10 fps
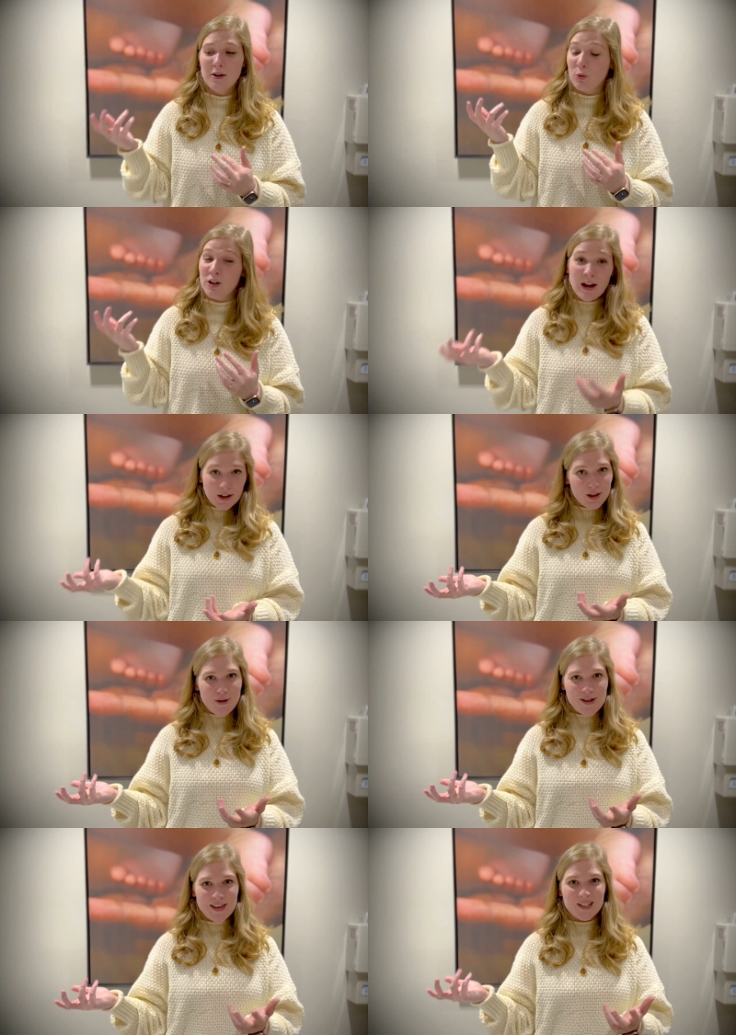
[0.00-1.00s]
We're not
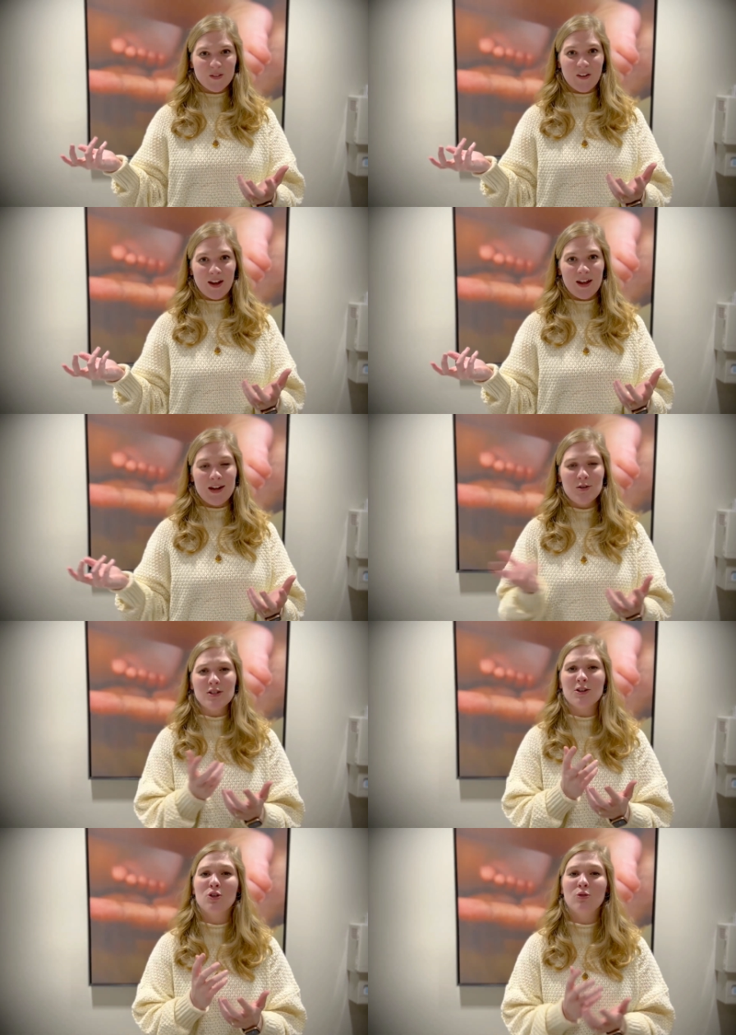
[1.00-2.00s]
alone in this fight, and it
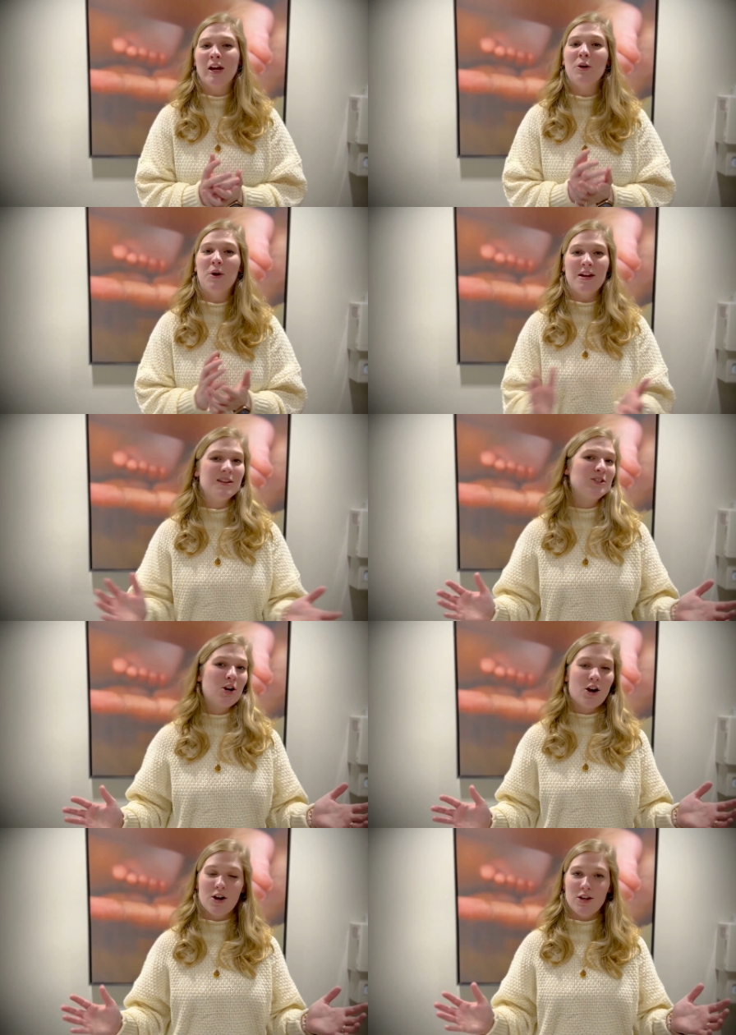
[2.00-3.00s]
was a great way to
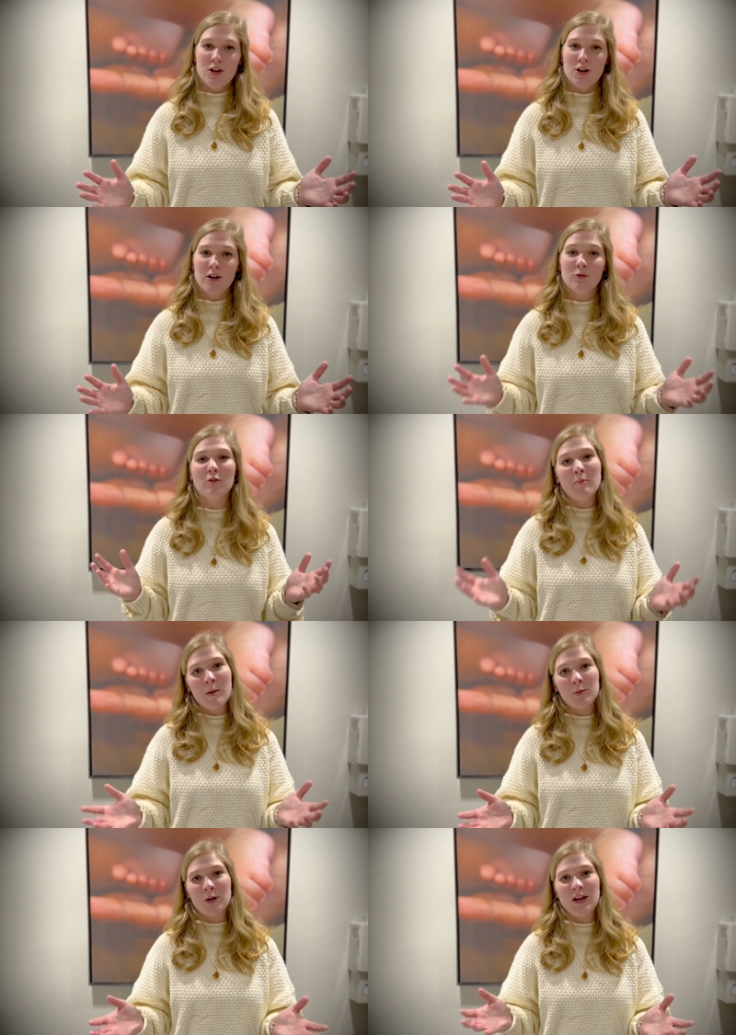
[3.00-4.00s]
start our year,
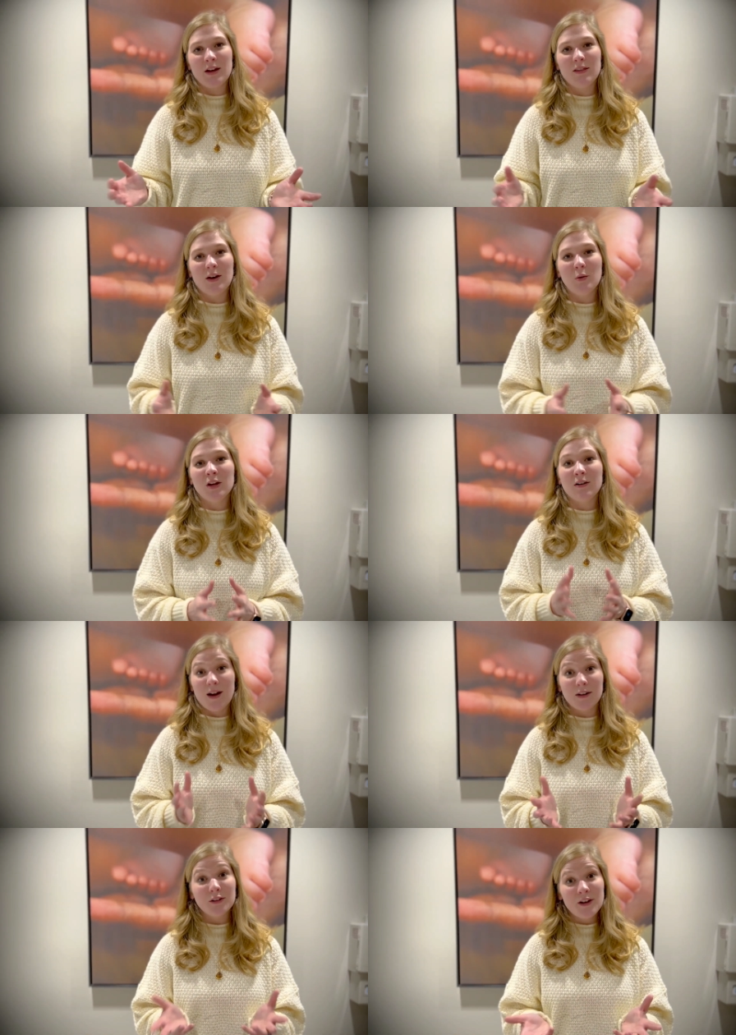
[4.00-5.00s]
remembering that we are
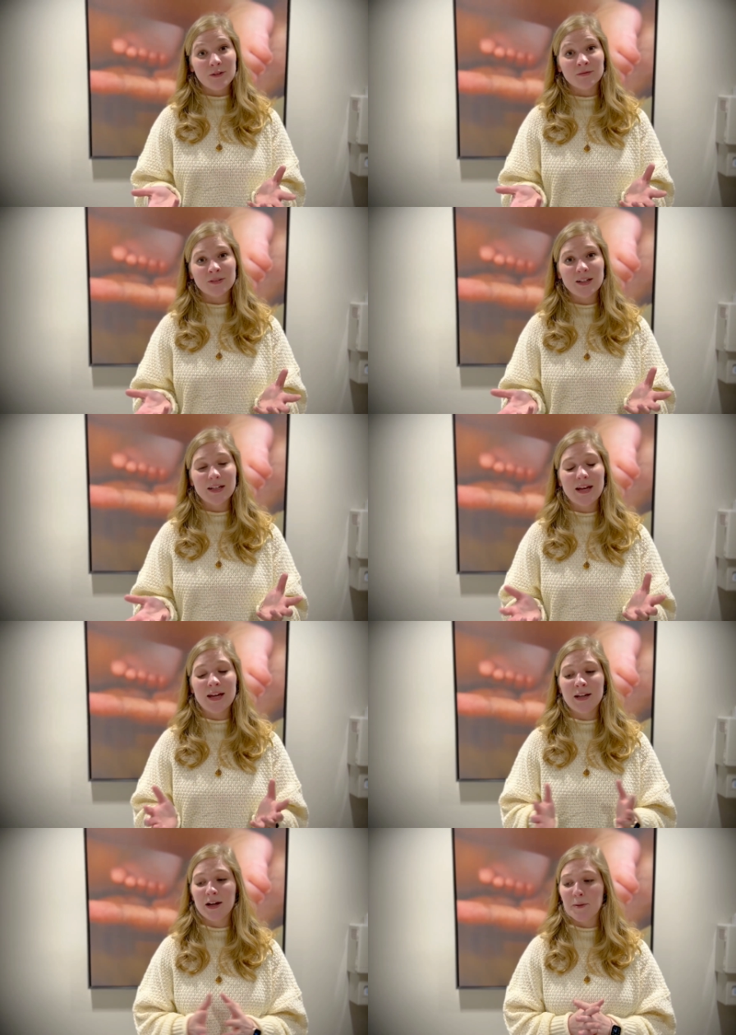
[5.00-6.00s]
not alone.
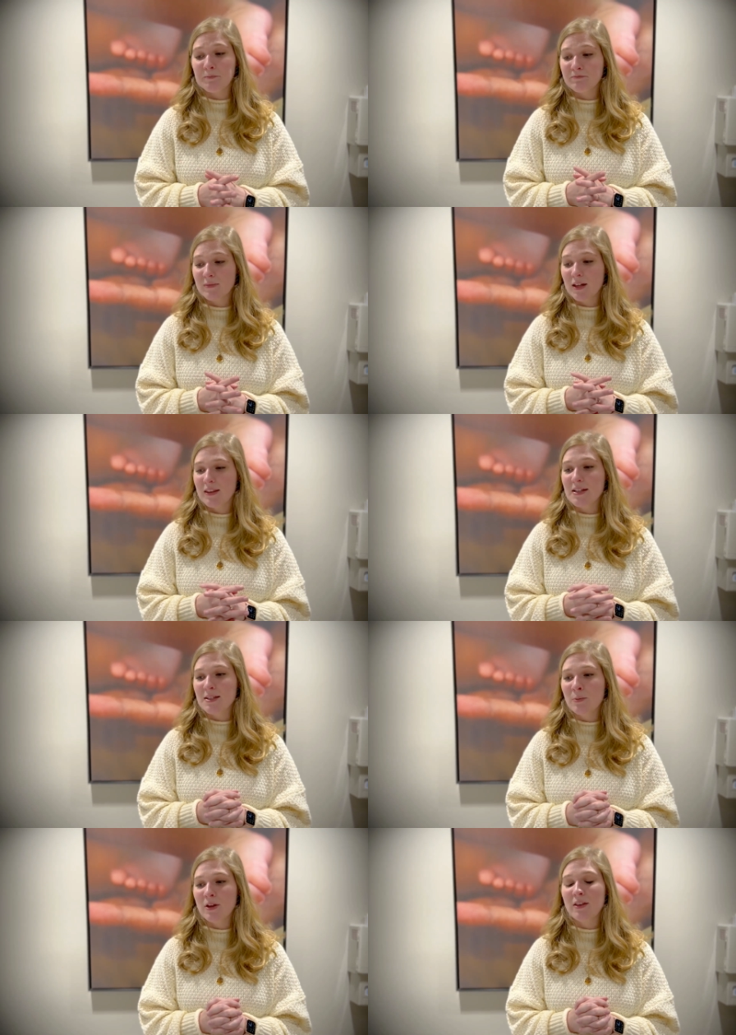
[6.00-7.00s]
And um, that's
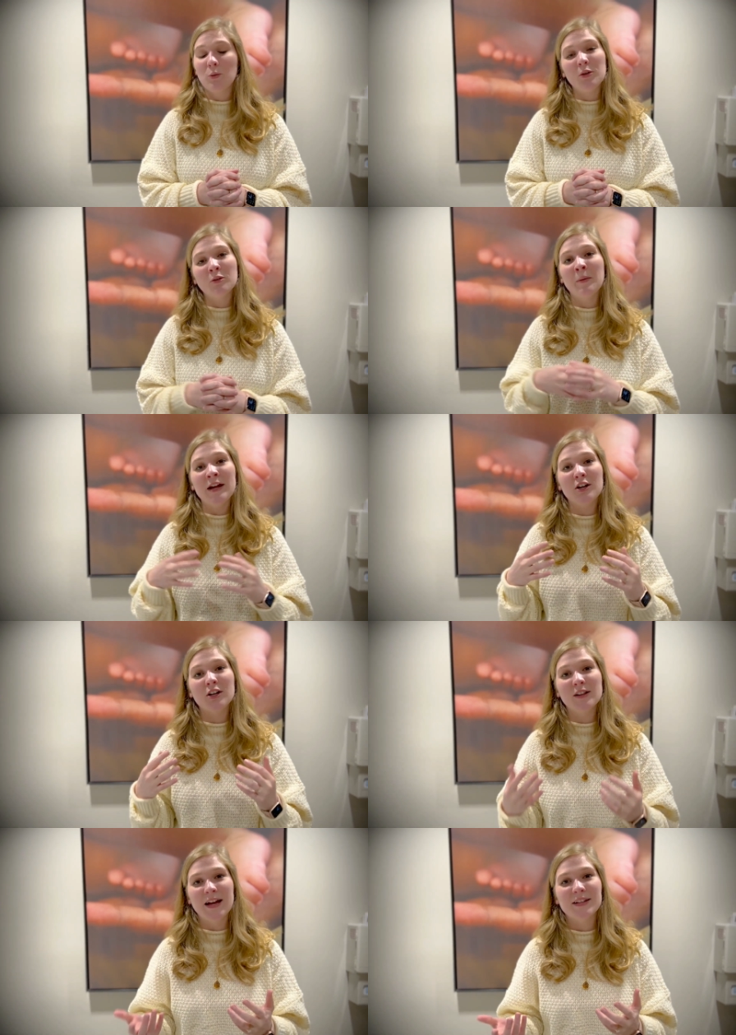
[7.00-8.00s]
something that we remind our
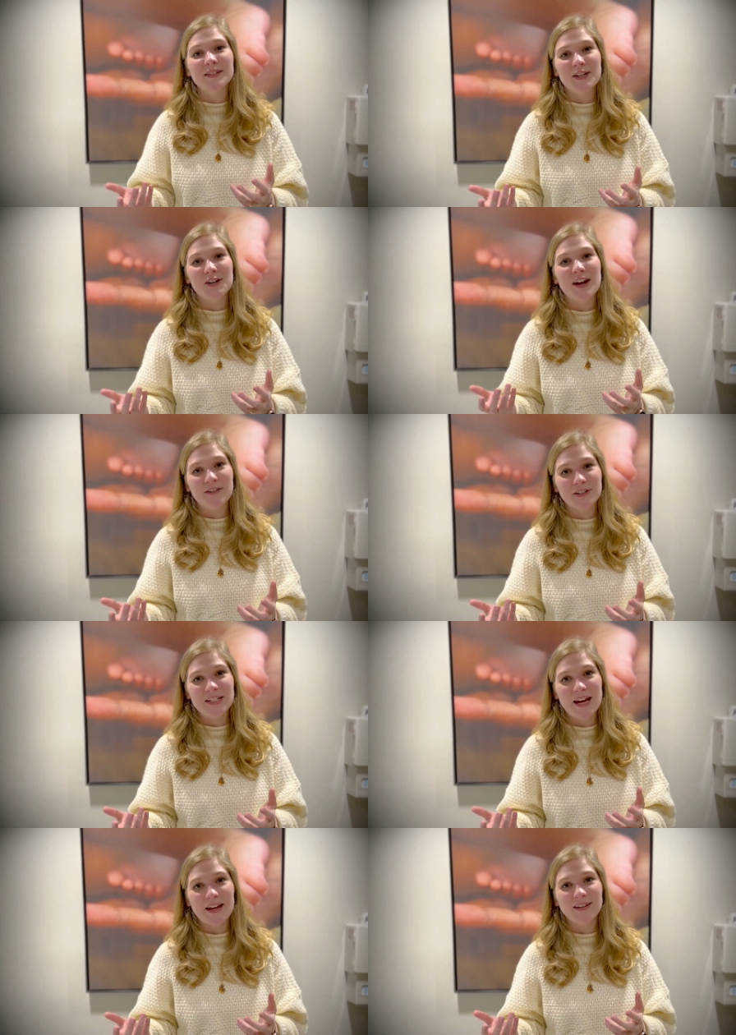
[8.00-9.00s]
clients here every
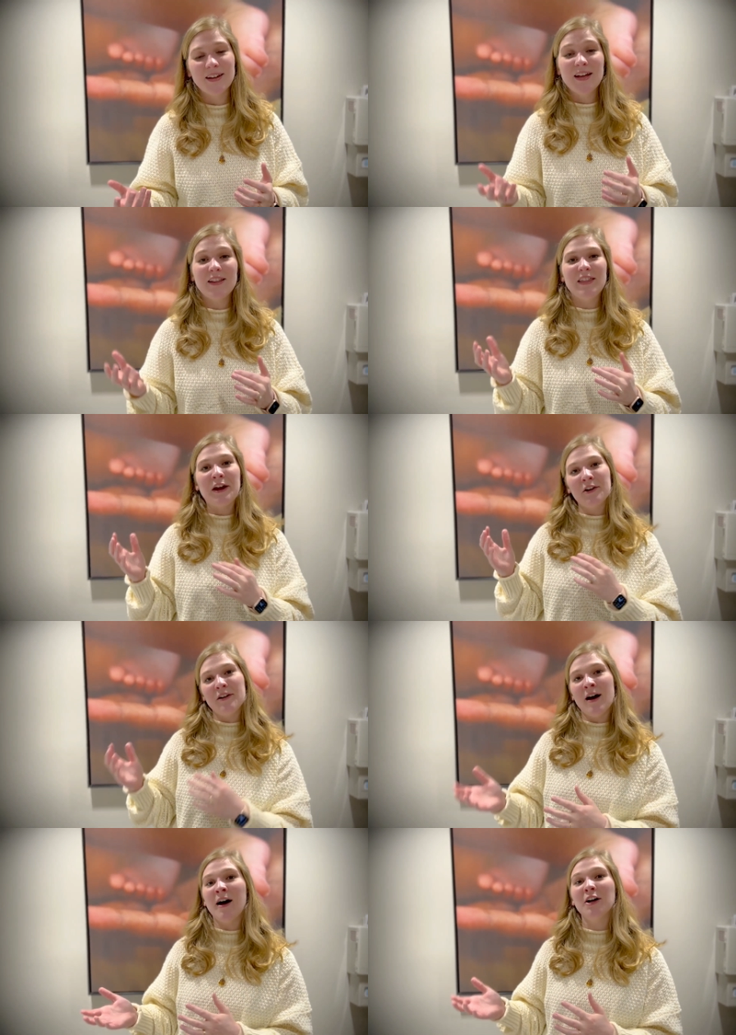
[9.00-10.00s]
day. They are
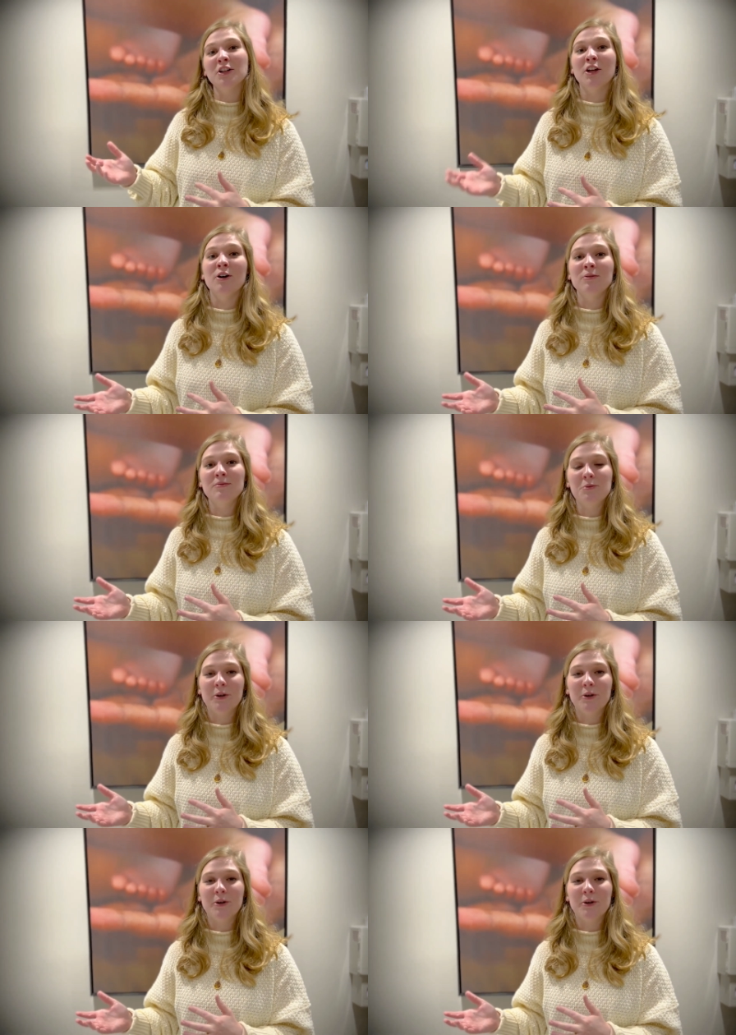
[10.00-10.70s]
not alone.